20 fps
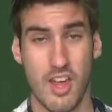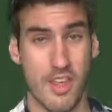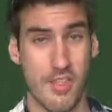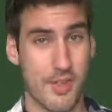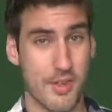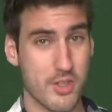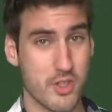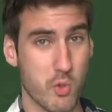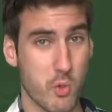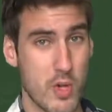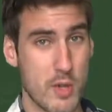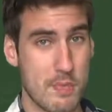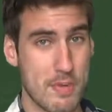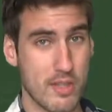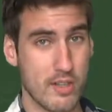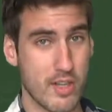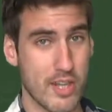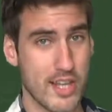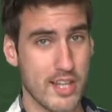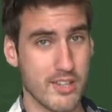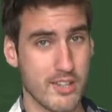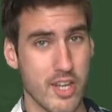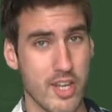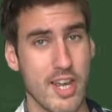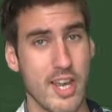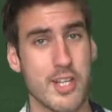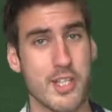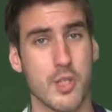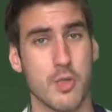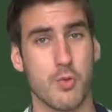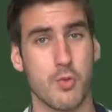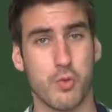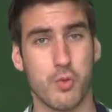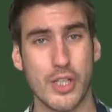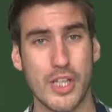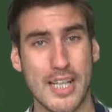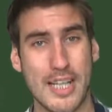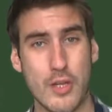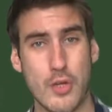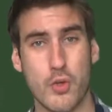The sweeping lens is a
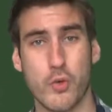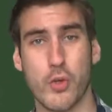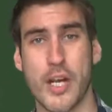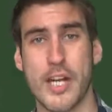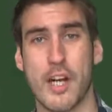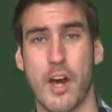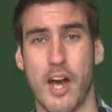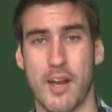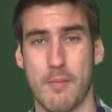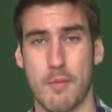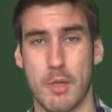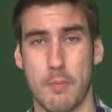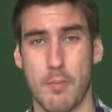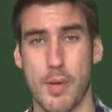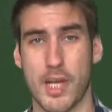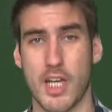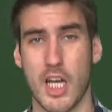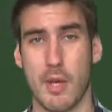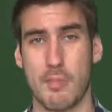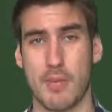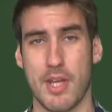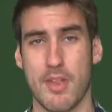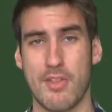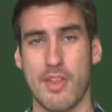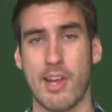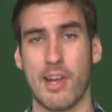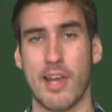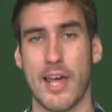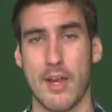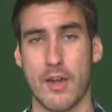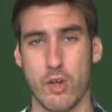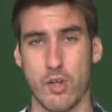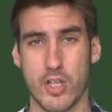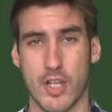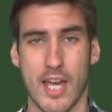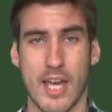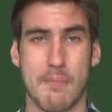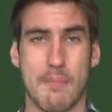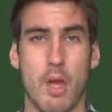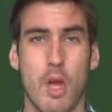really great item to pick up in the later
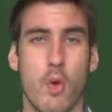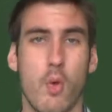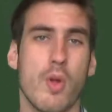game